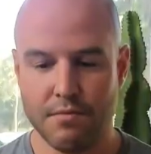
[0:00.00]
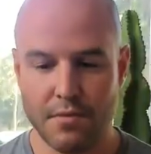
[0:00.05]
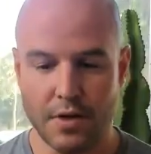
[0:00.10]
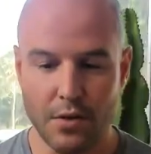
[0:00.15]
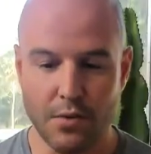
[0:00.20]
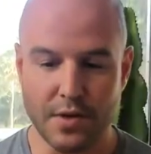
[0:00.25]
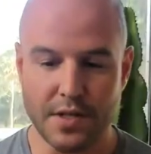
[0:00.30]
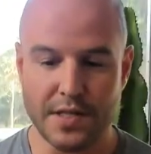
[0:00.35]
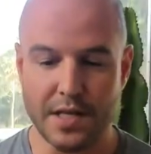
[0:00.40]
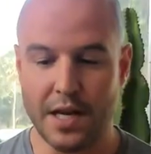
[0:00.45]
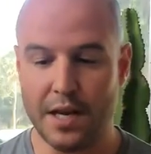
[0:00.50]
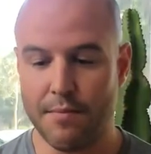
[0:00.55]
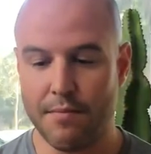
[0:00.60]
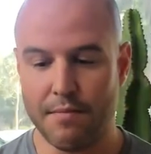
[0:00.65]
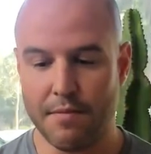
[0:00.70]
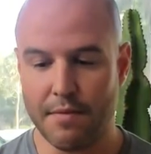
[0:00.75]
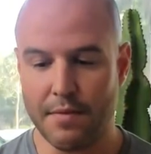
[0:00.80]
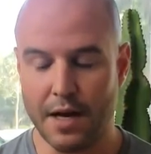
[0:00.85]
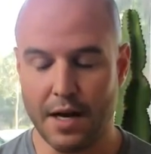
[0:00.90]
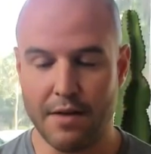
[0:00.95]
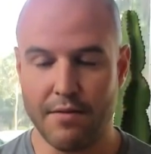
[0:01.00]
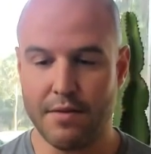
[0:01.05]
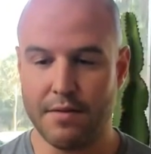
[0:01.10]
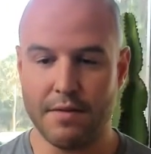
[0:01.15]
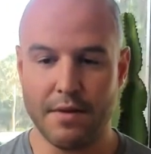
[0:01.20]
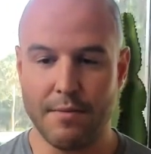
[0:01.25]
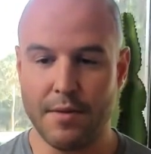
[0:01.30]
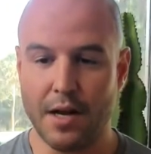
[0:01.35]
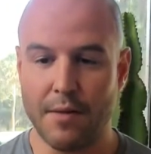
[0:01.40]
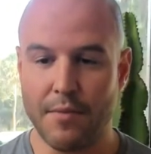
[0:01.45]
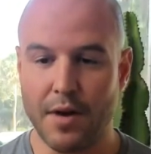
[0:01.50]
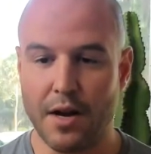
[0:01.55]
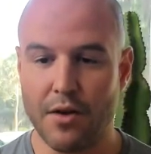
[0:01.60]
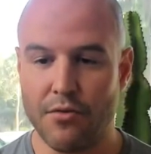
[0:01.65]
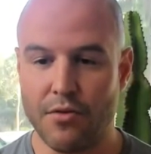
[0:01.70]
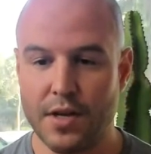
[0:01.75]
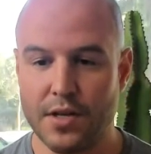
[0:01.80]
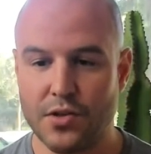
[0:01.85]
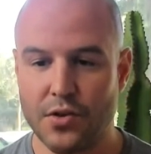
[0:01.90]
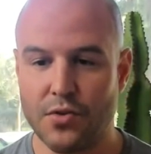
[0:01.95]
it would seem I haven't, I mean, I'm not a
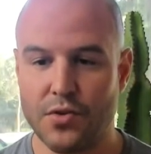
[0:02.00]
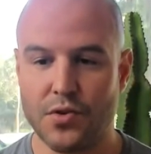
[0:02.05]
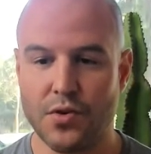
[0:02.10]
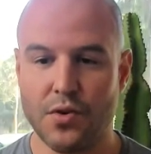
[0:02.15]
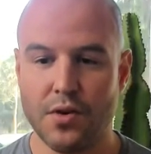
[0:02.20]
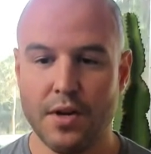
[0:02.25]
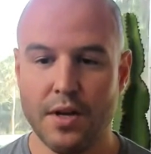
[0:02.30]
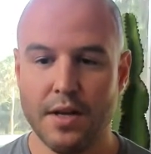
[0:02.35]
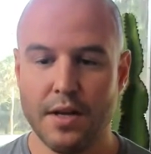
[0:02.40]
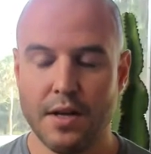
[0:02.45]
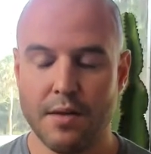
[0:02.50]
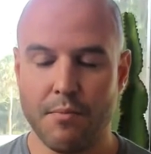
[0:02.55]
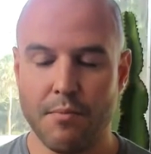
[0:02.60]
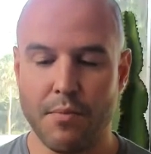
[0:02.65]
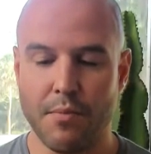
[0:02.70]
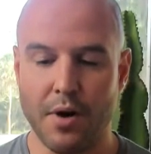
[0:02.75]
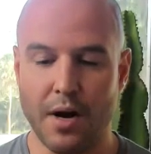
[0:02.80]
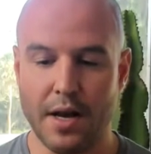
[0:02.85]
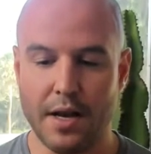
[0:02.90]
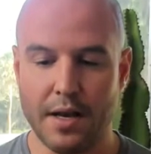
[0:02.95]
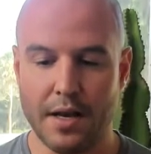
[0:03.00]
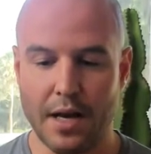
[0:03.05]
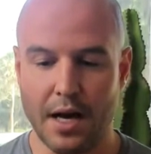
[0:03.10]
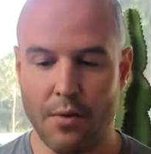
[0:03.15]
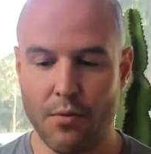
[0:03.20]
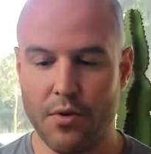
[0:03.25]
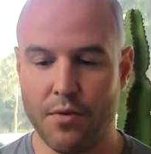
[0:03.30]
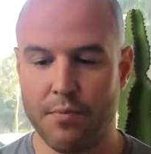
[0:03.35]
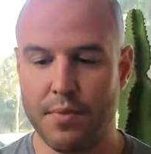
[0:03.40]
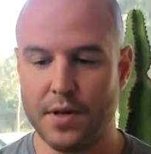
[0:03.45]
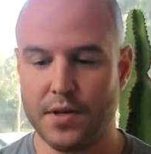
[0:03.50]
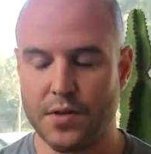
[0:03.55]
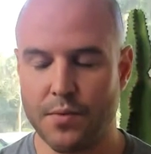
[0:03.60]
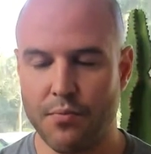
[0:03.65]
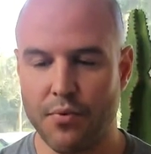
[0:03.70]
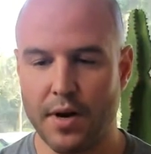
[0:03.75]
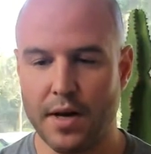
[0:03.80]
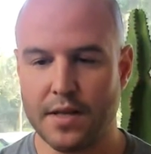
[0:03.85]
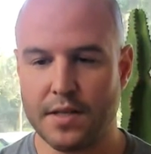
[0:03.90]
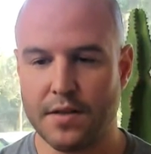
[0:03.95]
researcher, but I wouldn't be
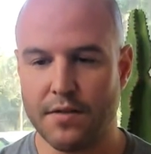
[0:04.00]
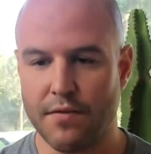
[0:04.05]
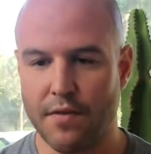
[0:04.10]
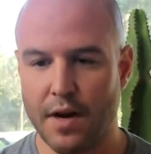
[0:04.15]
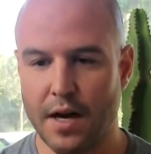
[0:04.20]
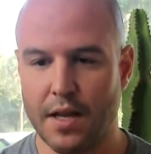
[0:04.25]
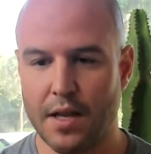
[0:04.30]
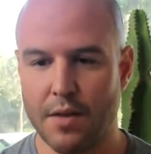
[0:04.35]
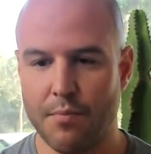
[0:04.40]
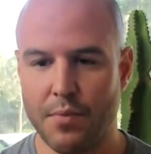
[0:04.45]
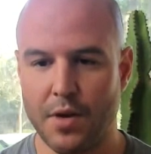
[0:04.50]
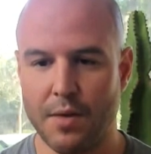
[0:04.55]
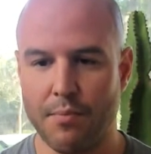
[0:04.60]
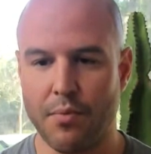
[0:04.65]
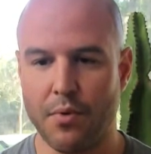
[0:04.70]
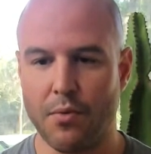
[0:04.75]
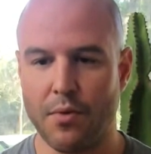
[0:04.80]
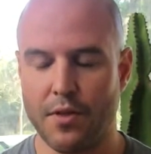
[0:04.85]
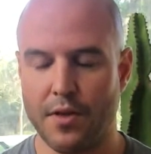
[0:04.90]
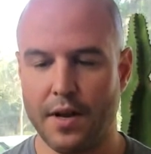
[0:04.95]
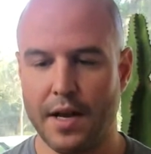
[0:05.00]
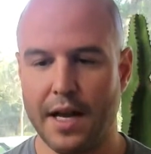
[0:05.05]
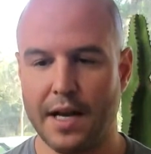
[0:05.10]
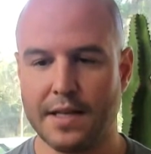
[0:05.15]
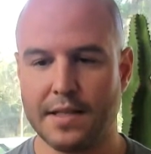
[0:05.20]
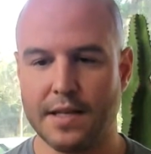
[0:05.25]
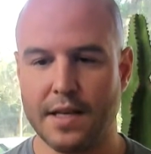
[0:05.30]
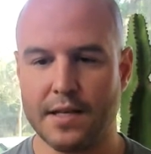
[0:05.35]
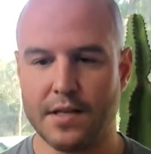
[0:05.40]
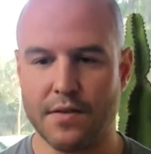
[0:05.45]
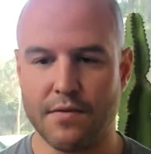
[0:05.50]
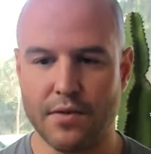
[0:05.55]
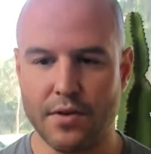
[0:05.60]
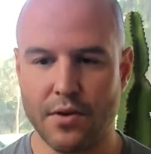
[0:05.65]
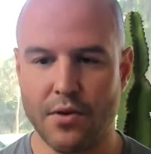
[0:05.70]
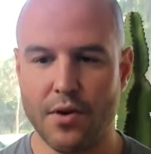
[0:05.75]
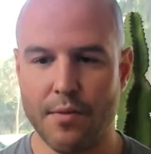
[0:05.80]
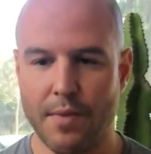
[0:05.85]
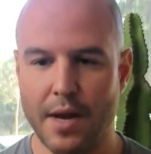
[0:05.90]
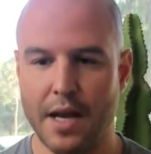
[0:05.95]
surprised to find that people with an excess of
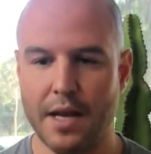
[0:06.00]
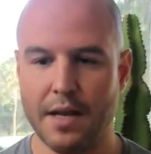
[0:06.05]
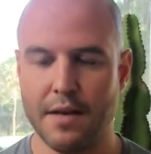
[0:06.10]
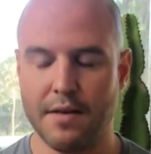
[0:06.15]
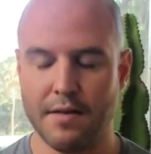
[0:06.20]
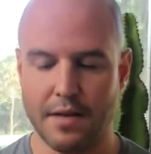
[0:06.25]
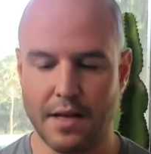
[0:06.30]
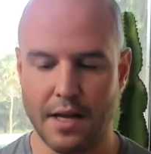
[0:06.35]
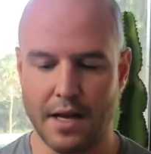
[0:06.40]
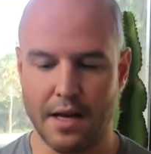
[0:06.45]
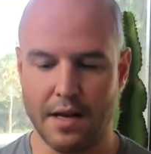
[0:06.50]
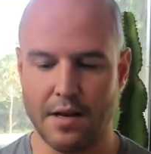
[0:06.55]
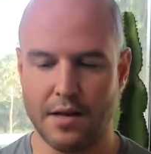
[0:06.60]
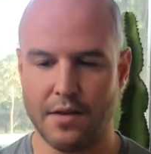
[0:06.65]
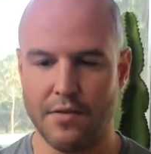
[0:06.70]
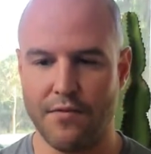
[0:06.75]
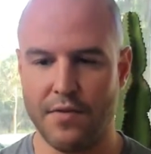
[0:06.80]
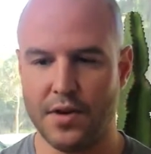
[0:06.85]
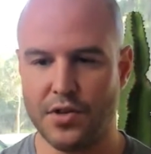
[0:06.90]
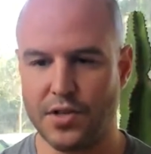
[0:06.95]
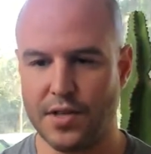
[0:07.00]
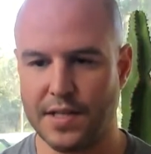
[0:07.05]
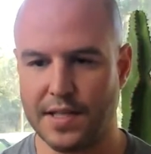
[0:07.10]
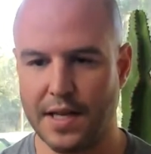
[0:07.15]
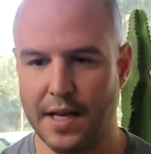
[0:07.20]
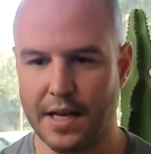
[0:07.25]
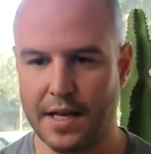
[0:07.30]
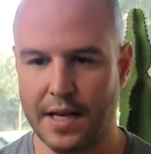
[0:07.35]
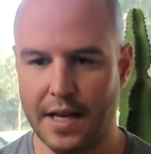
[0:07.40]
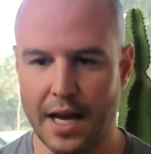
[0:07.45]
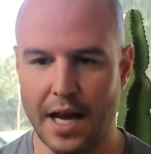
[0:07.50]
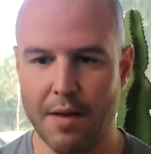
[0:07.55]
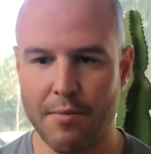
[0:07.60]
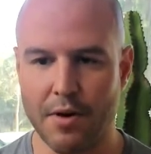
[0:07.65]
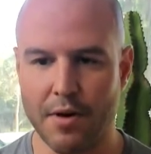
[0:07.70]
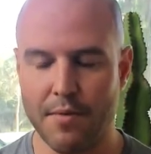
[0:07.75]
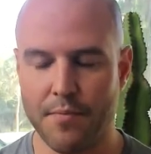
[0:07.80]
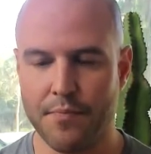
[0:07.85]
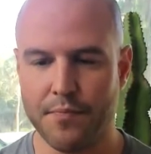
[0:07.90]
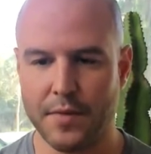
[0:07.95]
glutamate and a deficiency in
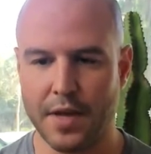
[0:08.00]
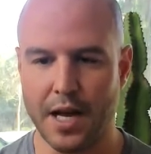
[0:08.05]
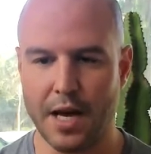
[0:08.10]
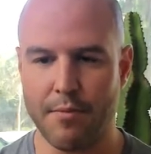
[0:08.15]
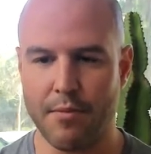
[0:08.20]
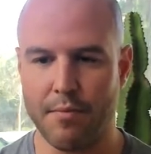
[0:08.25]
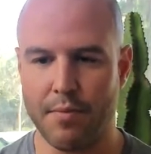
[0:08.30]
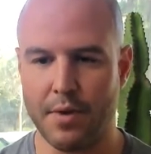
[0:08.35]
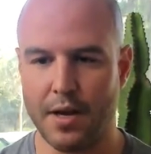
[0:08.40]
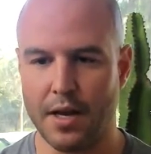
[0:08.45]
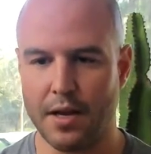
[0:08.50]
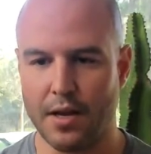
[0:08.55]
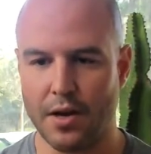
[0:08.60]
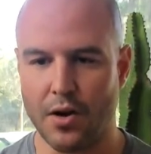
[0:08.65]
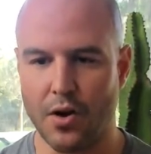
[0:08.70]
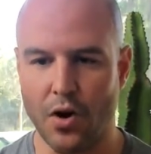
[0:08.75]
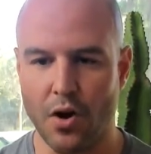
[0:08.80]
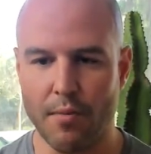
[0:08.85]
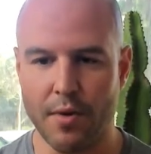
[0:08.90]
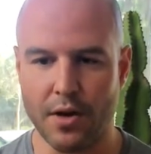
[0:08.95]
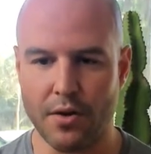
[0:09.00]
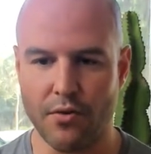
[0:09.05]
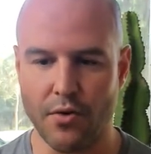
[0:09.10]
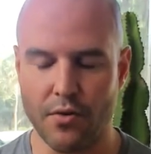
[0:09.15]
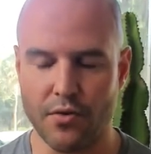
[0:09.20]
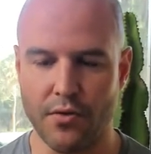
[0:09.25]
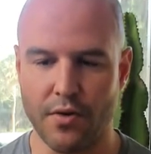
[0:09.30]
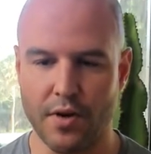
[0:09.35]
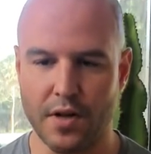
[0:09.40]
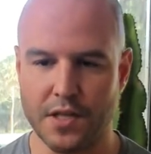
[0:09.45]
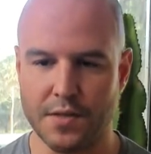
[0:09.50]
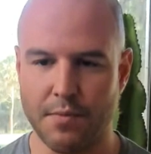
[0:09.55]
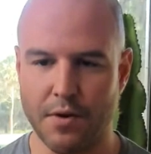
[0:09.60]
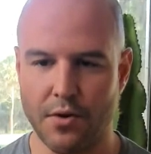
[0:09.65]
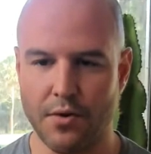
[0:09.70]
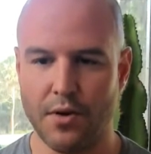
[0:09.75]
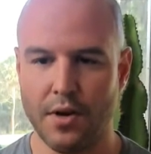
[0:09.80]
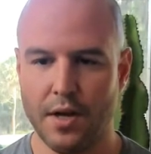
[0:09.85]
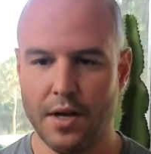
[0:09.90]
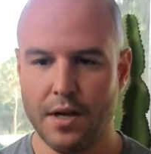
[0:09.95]
GABA, GABA being the calming
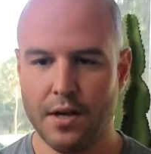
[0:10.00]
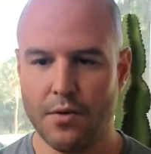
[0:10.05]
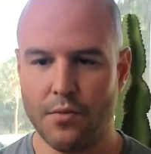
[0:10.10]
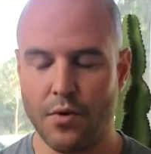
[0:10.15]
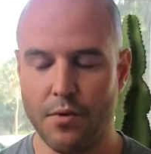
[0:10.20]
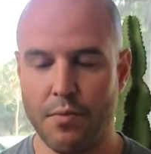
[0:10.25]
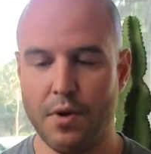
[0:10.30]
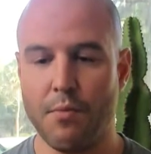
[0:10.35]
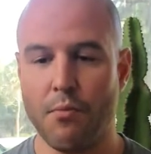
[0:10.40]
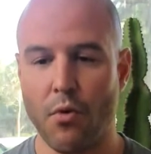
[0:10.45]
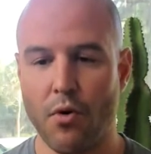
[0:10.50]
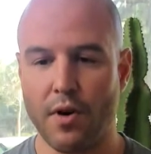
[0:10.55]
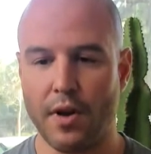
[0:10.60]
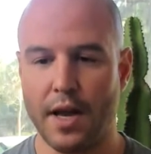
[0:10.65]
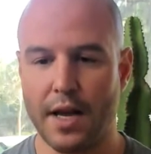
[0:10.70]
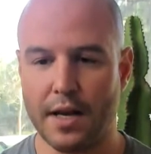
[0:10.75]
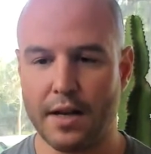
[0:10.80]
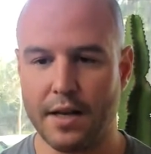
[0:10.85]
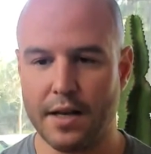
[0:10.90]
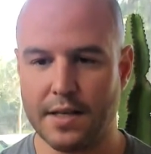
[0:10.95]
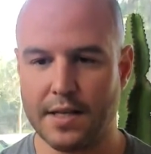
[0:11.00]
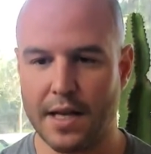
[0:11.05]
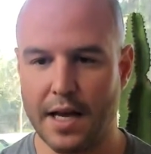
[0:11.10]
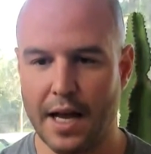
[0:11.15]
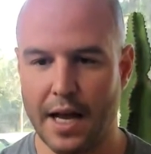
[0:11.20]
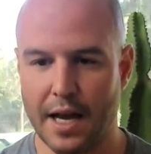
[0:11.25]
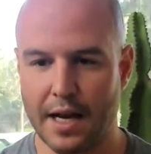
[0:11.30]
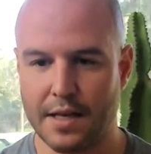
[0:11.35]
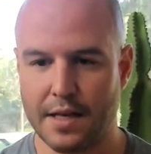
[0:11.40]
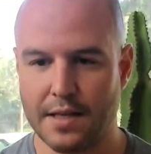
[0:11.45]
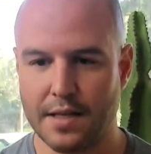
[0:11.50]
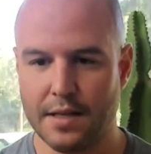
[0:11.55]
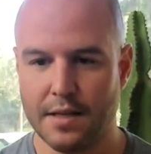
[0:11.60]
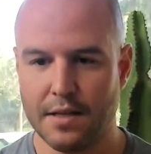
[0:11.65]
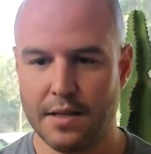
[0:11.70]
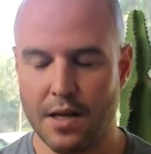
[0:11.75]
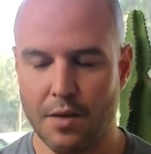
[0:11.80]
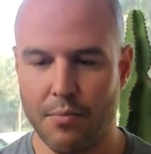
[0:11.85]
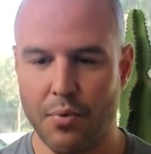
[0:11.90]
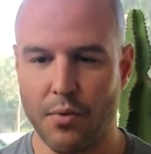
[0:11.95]
neurotransmitter, would be more likely to act
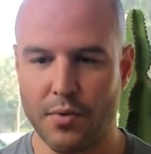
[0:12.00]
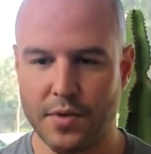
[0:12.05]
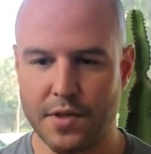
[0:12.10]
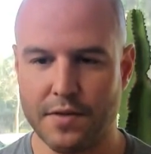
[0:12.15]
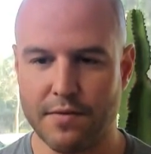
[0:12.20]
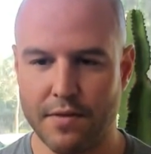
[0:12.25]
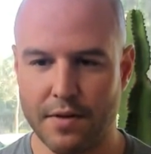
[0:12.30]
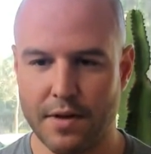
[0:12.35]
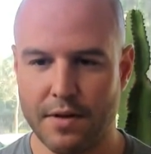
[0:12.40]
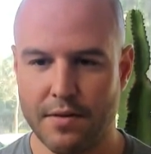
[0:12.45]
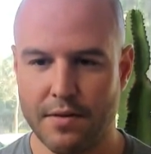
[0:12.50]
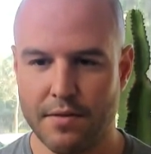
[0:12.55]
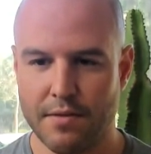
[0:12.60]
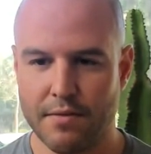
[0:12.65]
impulsively